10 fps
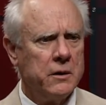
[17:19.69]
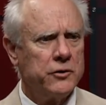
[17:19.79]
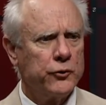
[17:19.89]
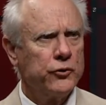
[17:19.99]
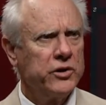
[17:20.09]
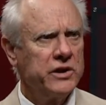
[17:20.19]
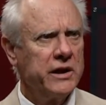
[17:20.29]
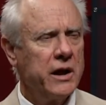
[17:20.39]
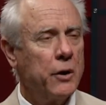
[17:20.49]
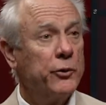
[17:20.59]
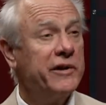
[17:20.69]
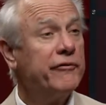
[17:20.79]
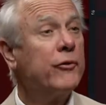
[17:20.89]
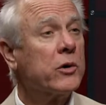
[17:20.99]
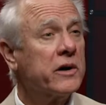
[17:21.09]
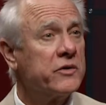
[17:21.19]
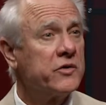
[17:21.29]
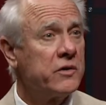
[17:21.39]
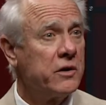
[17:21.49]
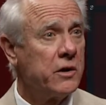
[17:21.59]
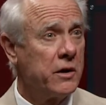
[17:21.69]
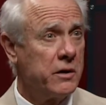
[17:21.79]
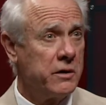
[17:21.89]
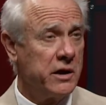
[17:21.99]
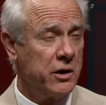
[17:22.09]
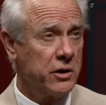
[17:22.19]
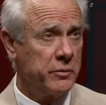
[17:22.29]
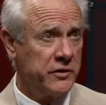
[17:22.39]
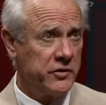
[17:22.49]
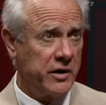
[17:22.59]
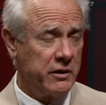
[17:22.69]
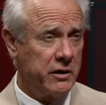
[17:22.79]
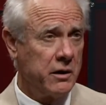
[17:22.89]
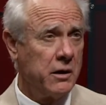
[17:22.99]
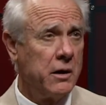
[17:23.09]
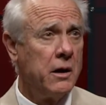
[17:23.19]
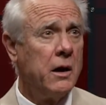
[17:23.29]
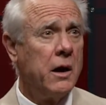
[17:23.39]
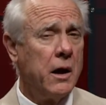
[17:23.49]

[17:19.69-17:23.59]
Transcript: to really reforest the urban center. Okay.